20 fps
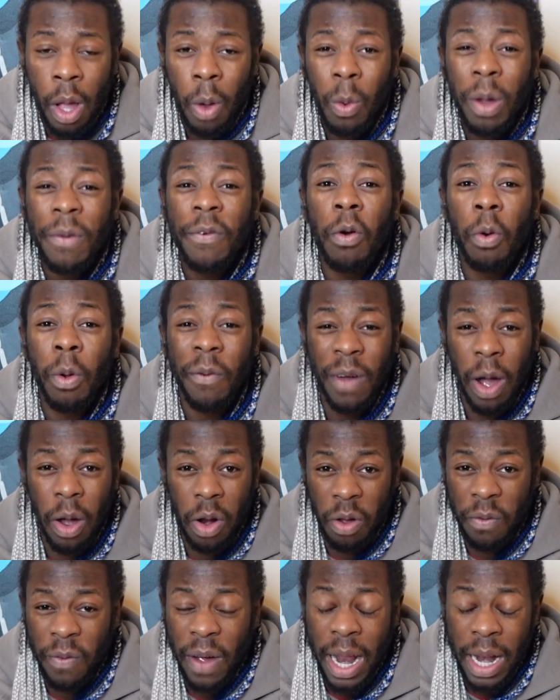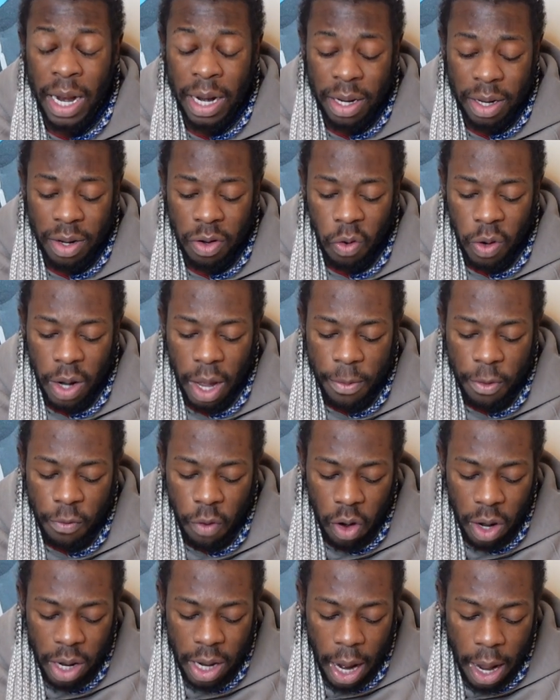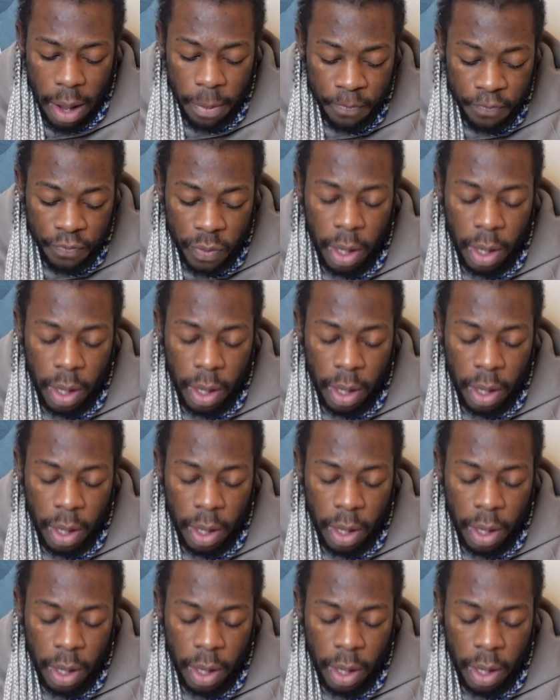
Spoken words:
with or without Love Island. Don't get me wrong in that.